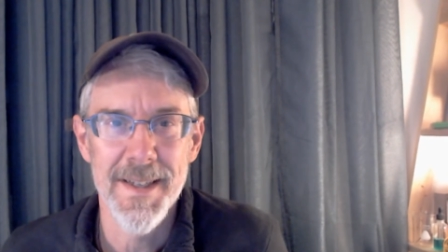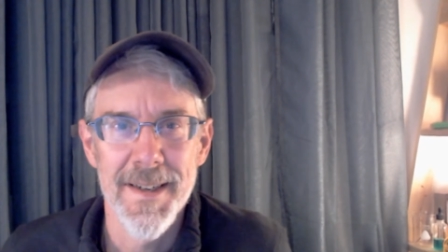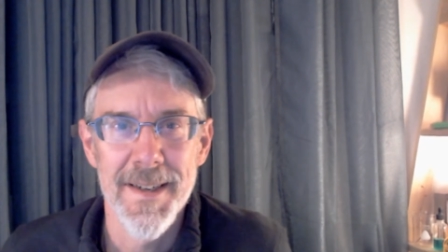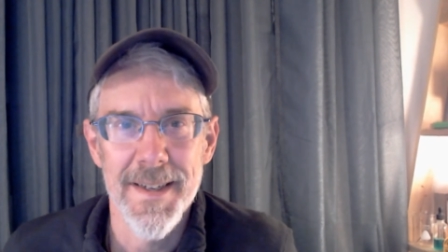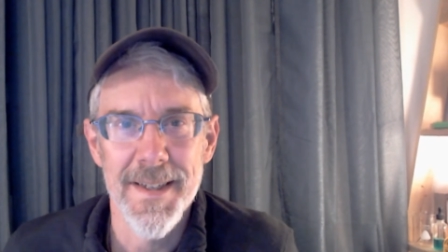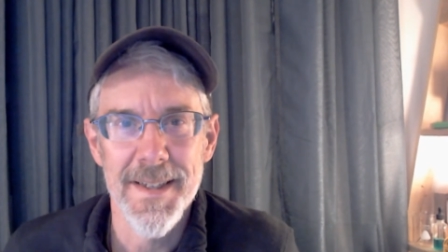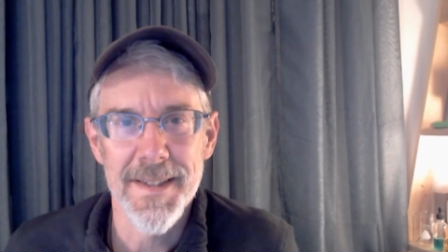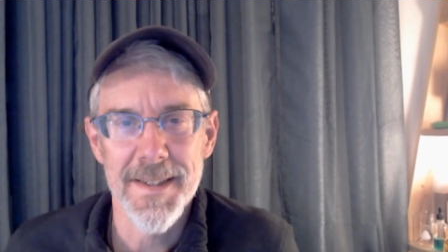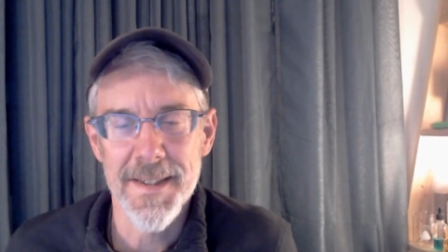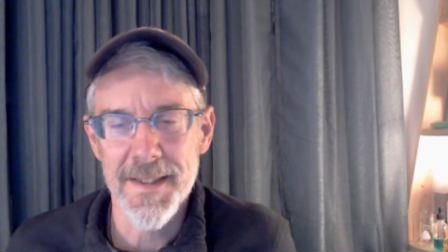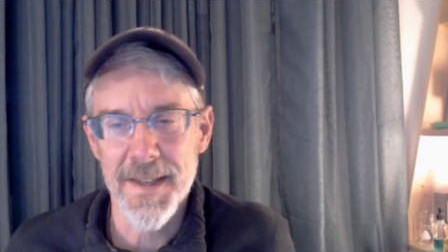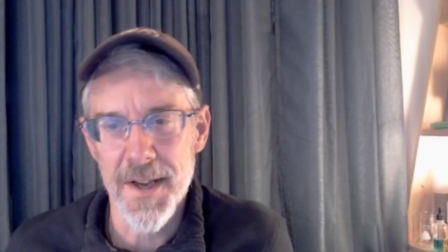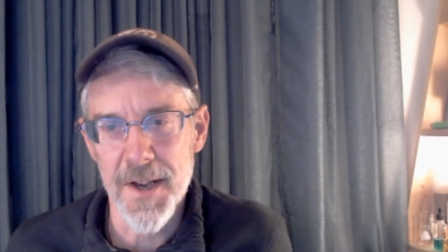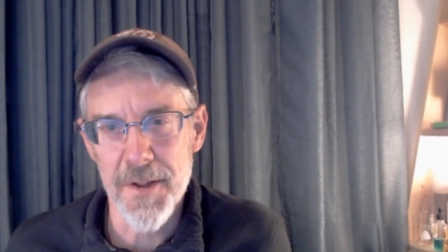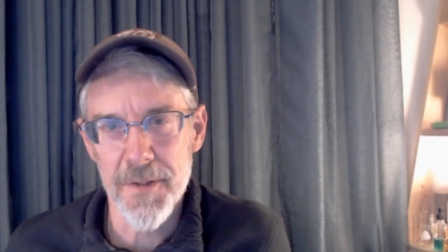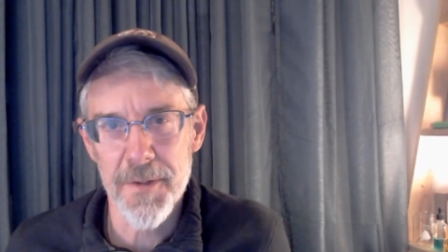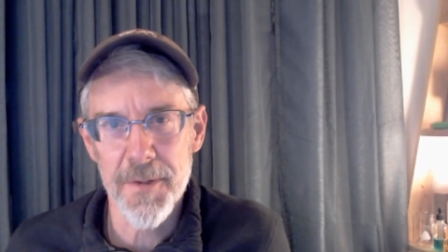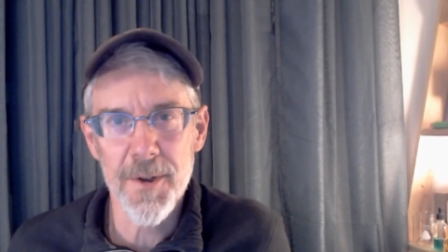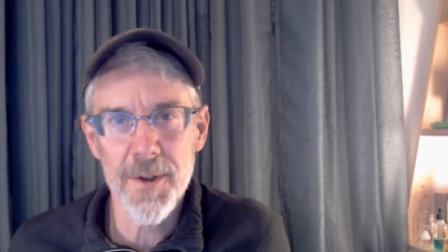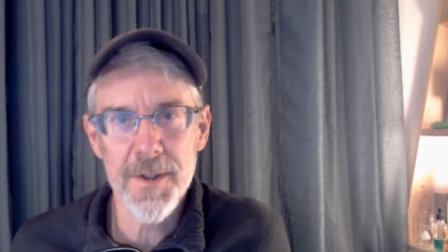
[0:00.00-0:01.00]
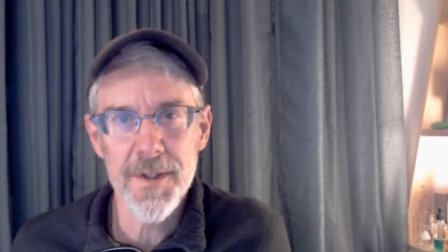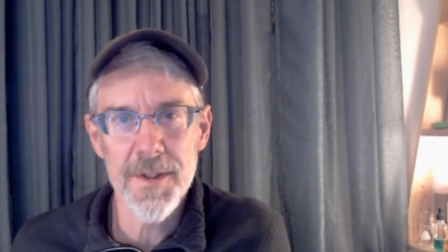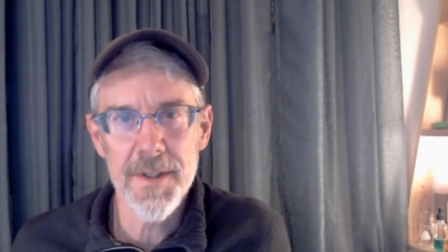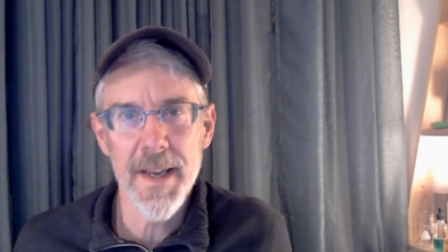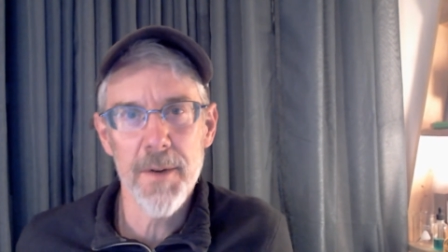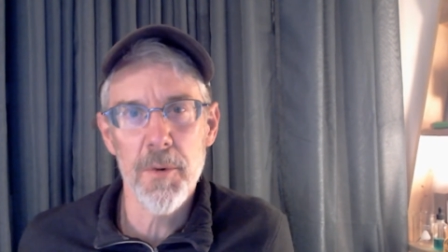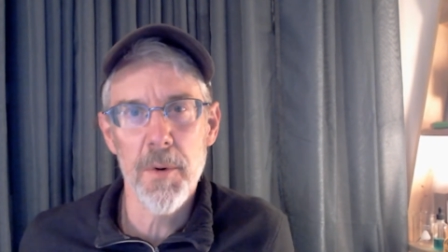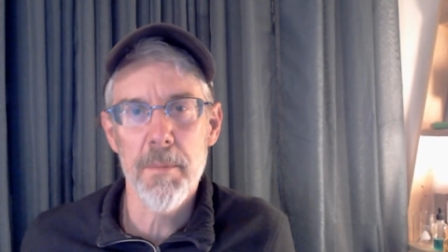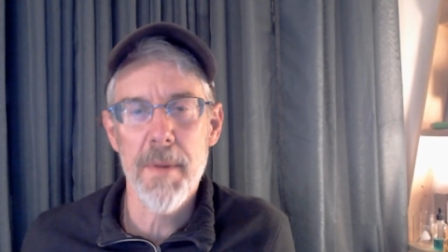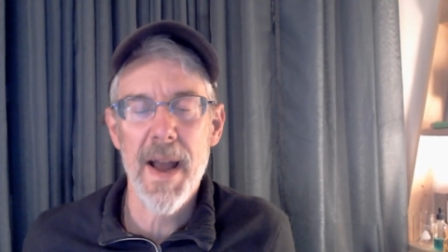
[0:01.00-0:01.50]
It's uh, Thursday.
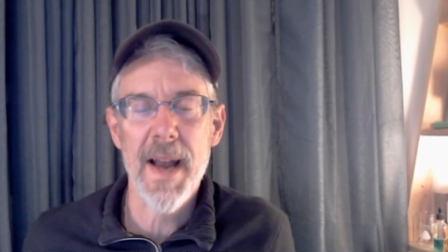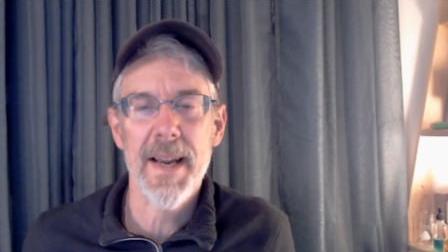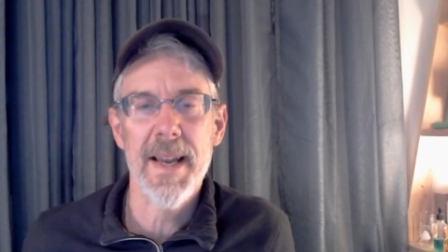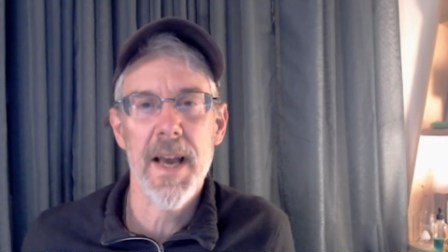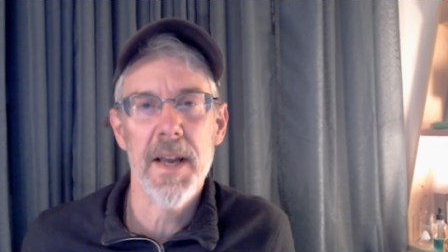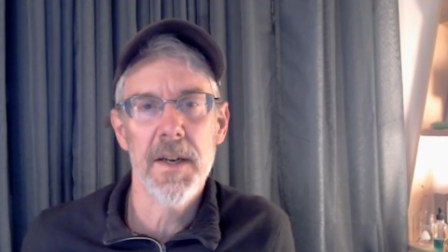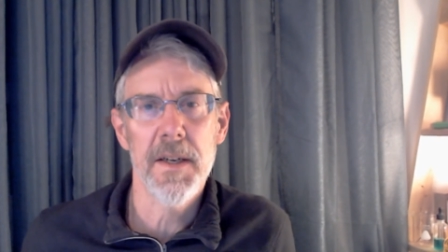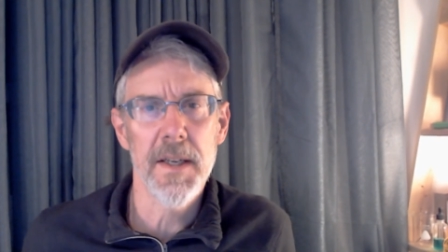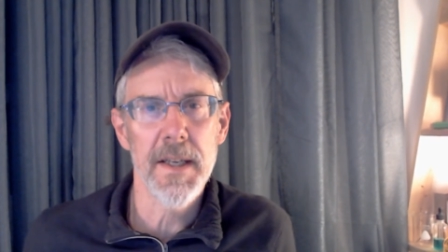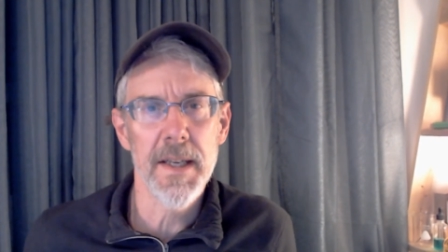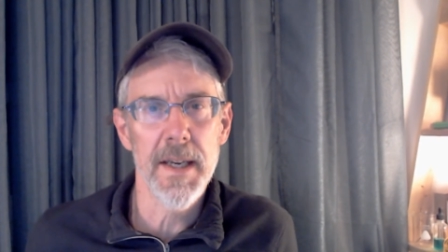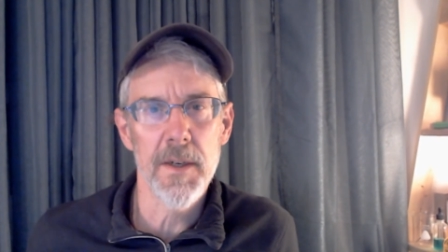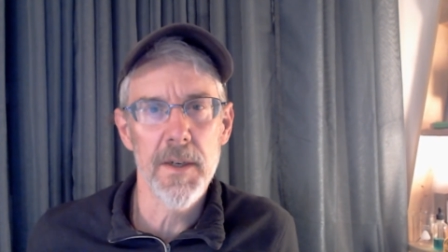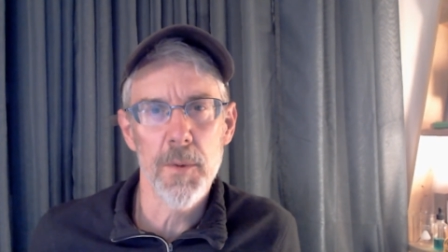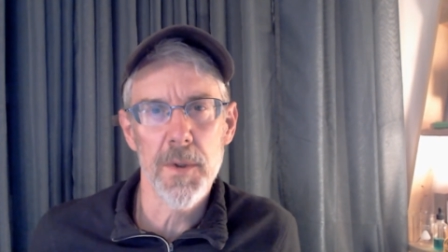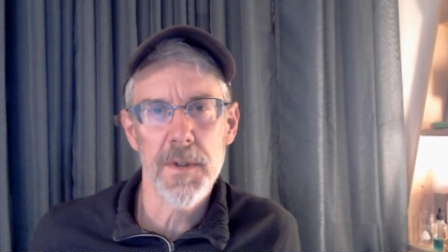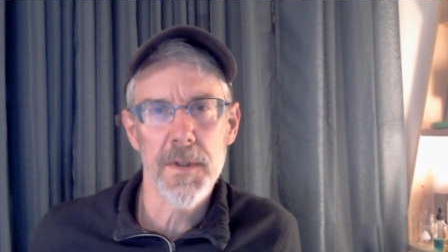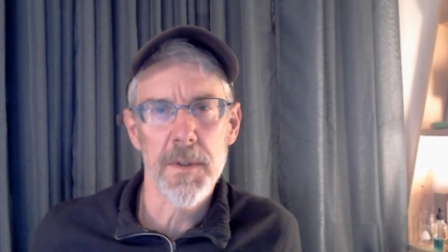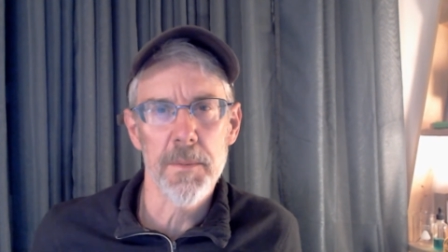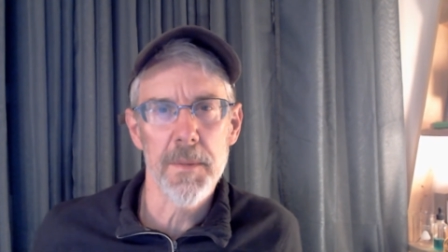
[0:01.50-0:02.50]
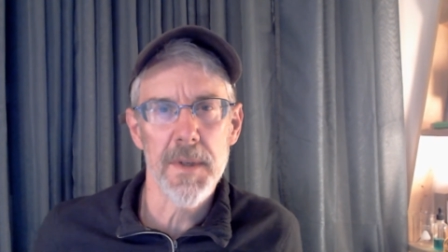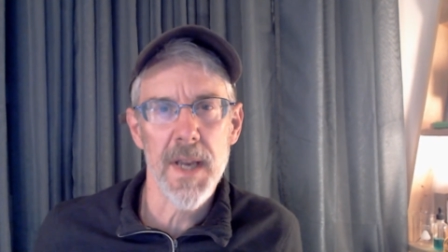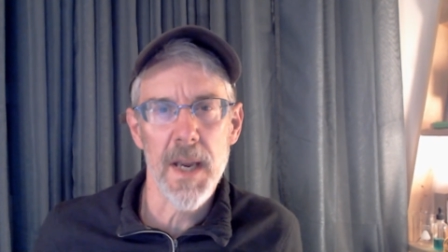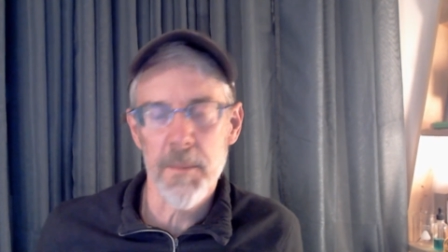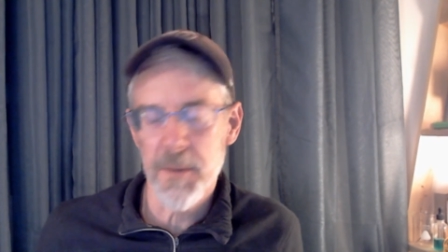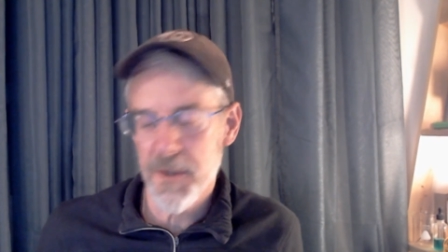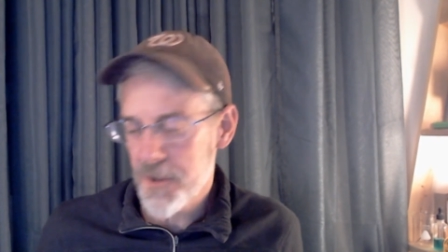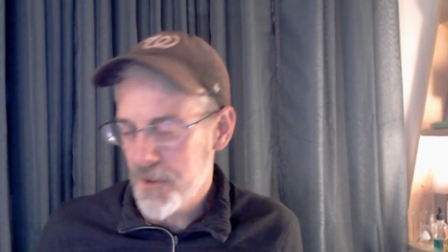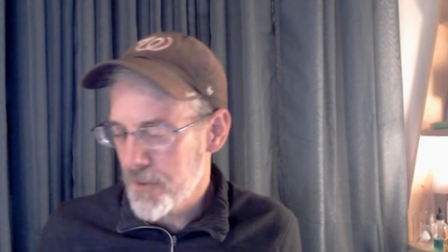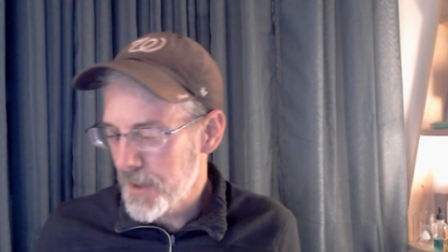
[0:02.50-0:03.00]
We're back at it again with some
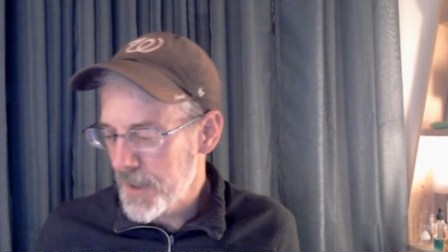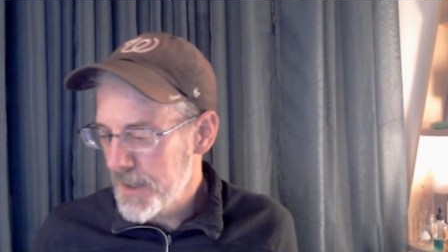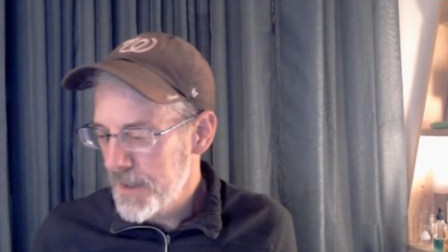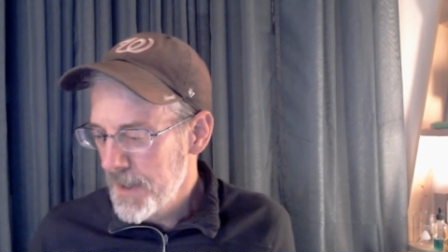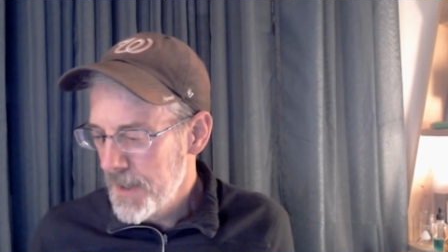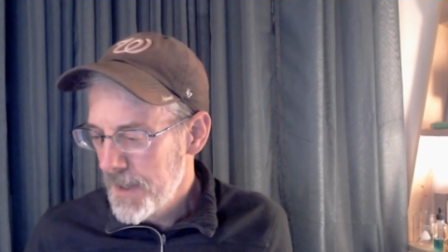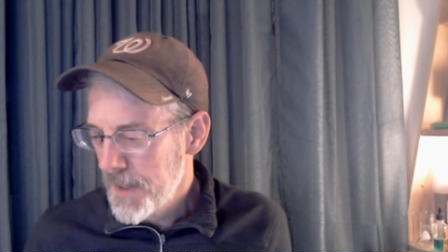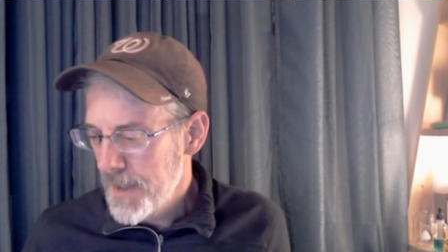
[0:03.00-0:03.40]
chemistry.